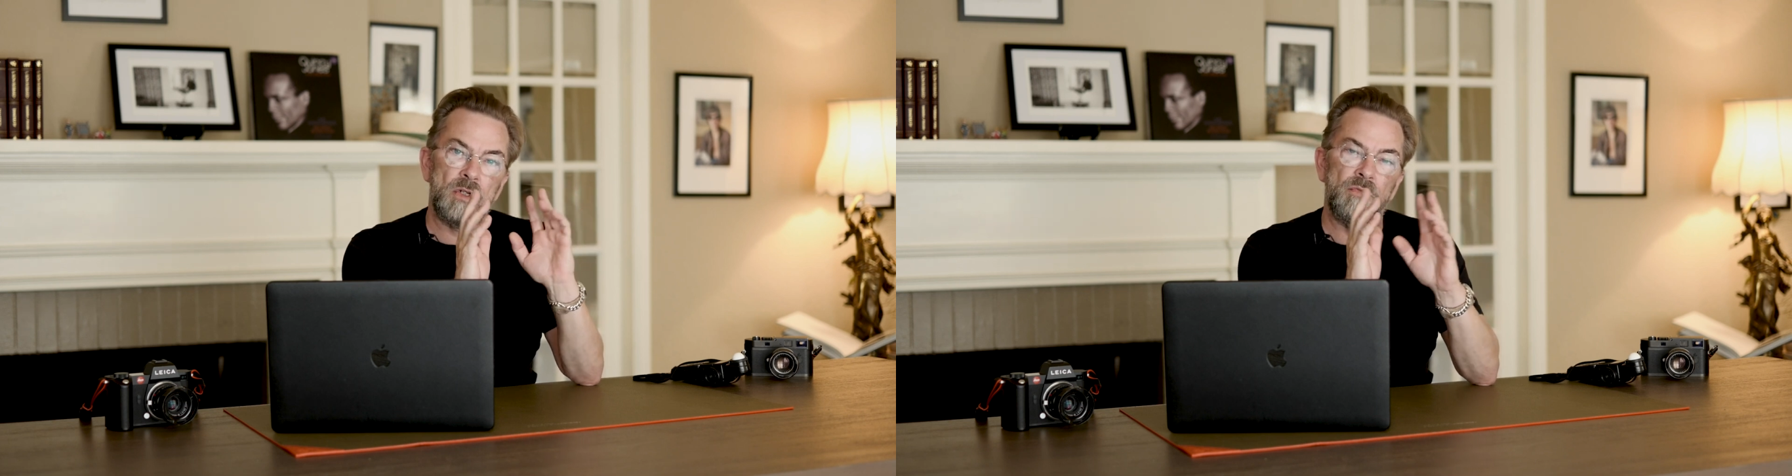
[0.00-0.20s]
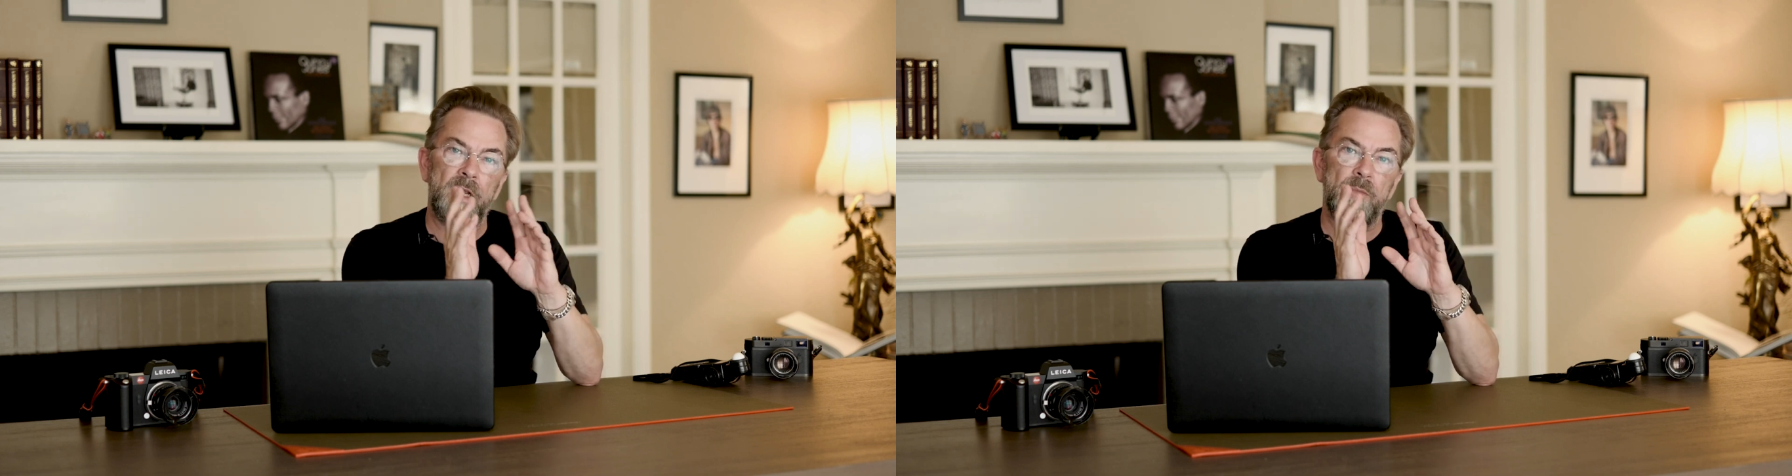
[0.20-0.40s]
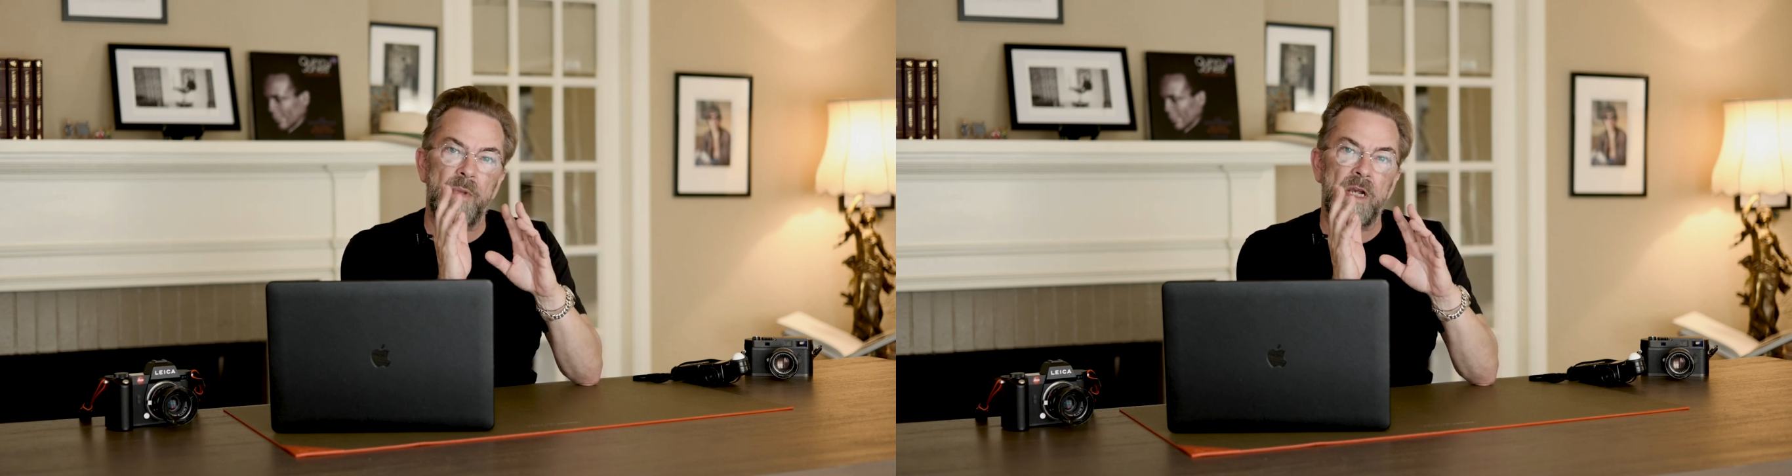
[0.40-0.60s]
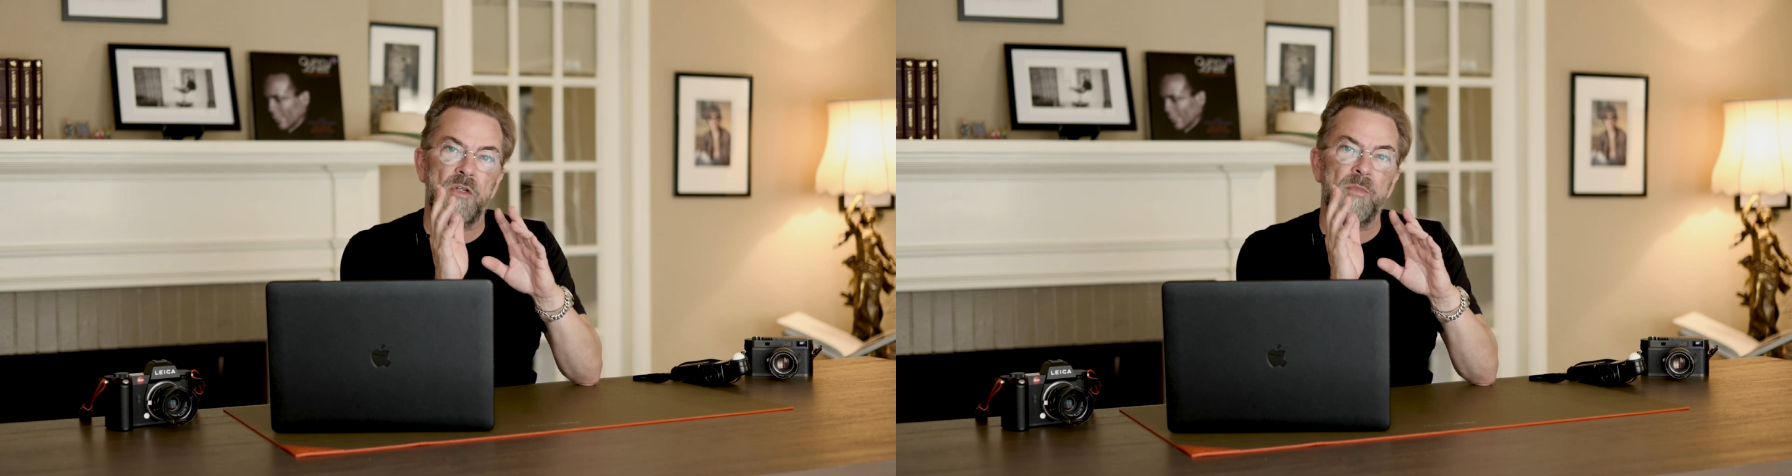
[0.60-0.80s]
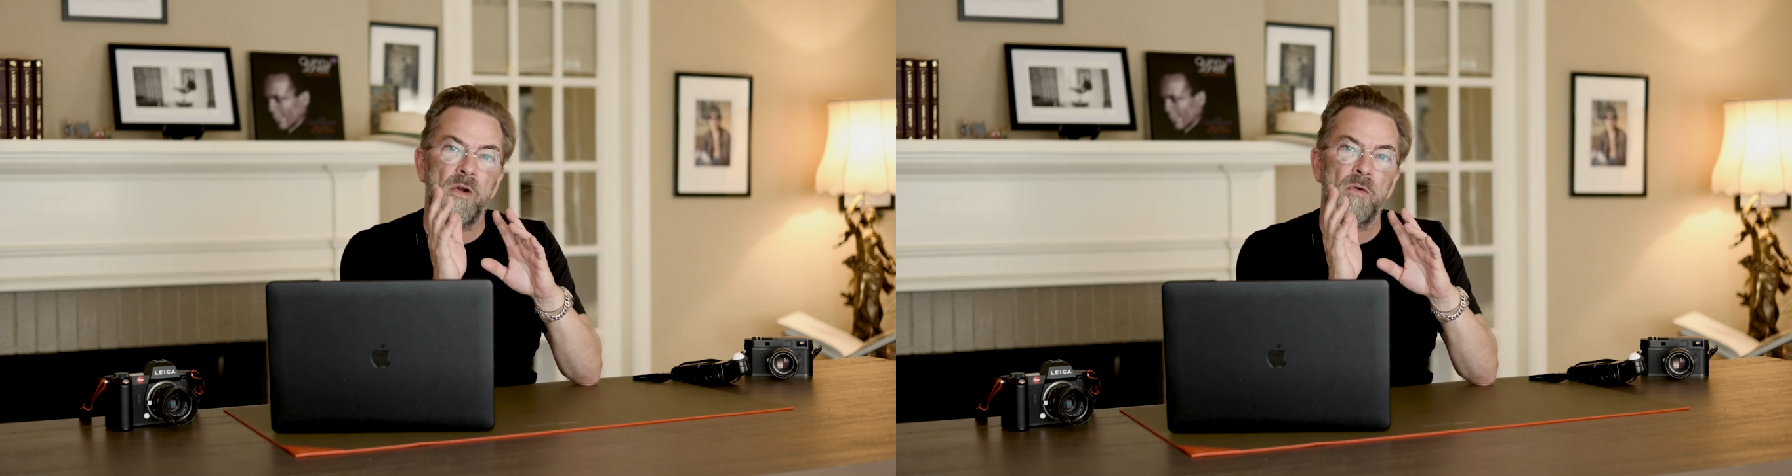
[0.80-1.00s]
to tweak it back
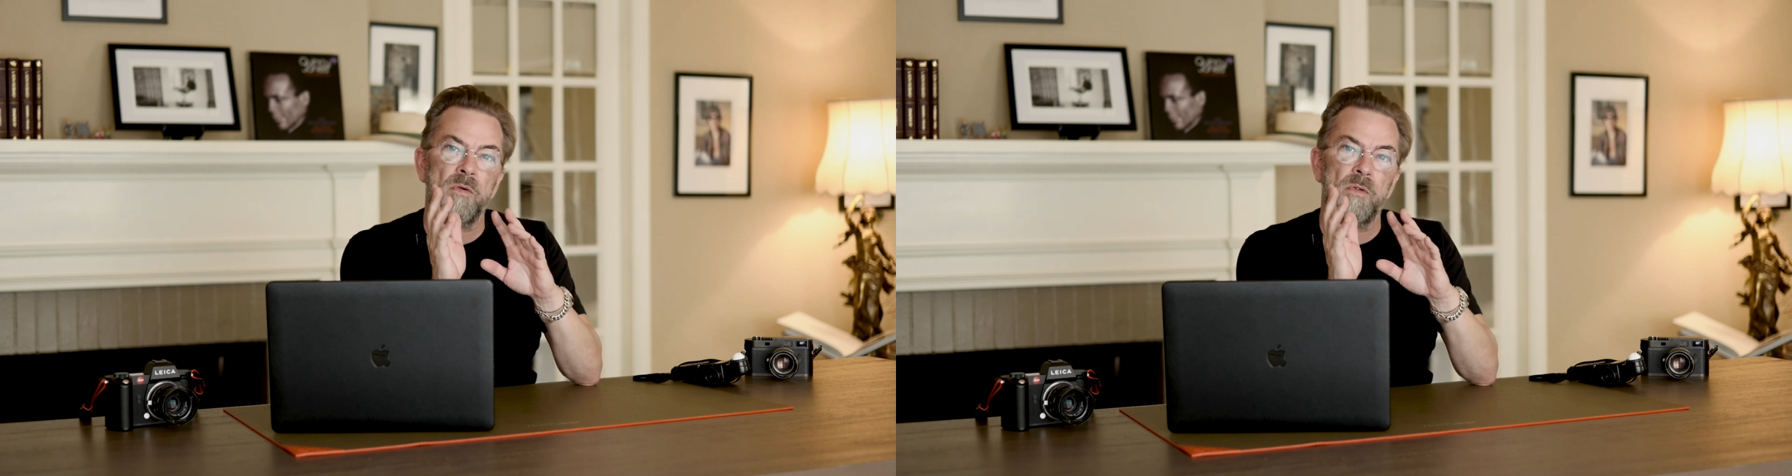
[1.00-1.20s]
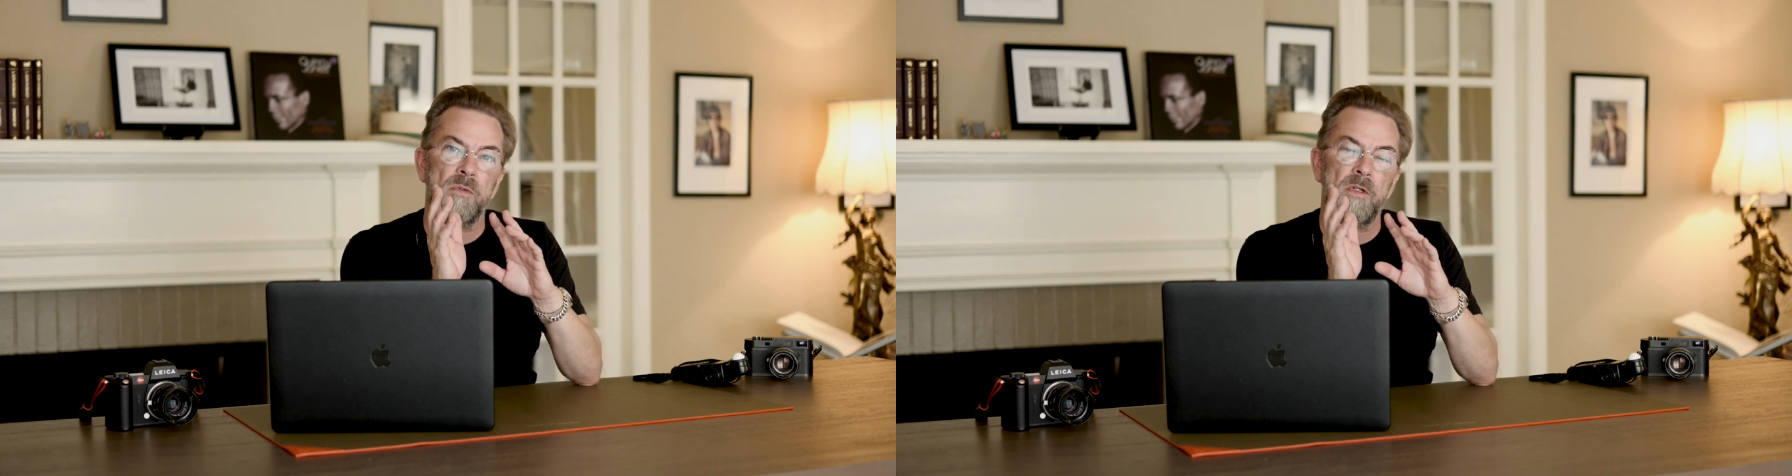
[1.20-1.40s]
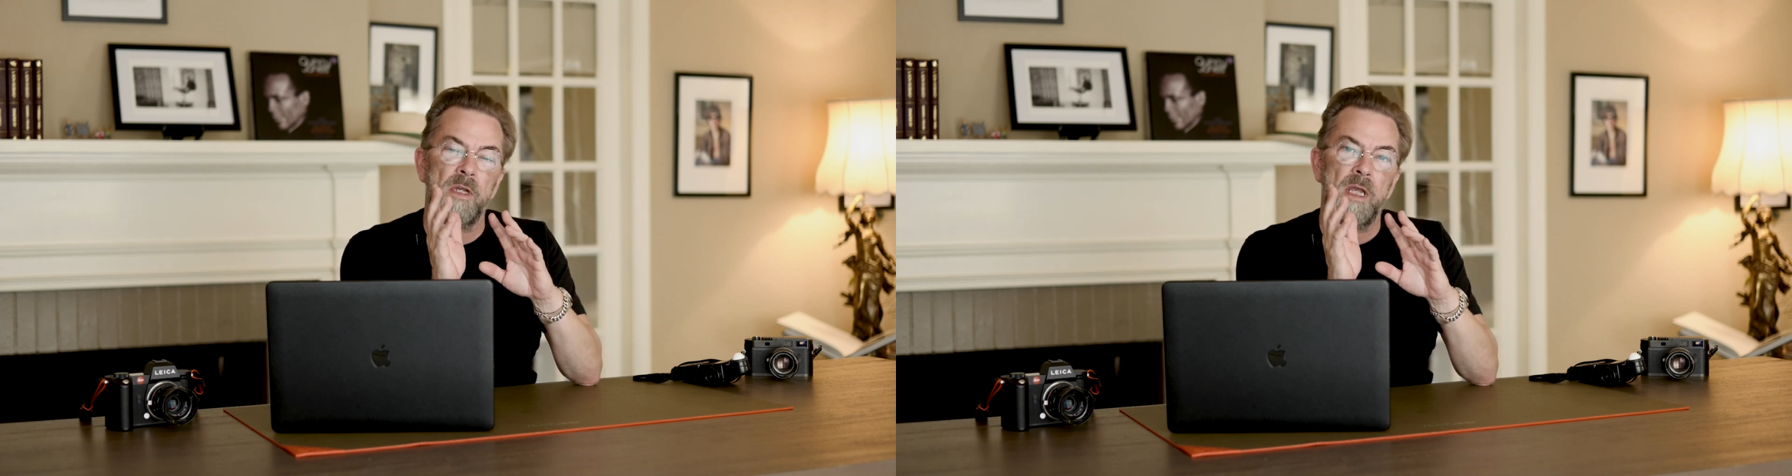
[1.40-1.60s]
to my own look.